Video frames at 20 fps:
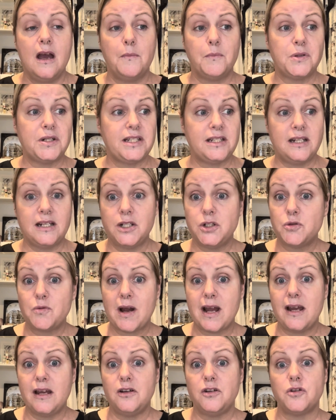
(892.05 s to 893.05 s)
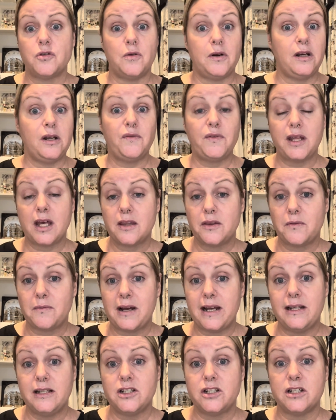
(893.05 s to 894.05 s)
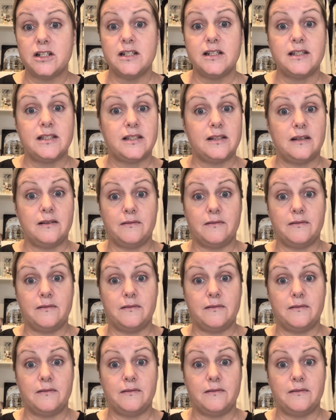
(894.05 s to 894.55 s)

prestige range or any of the other ranges,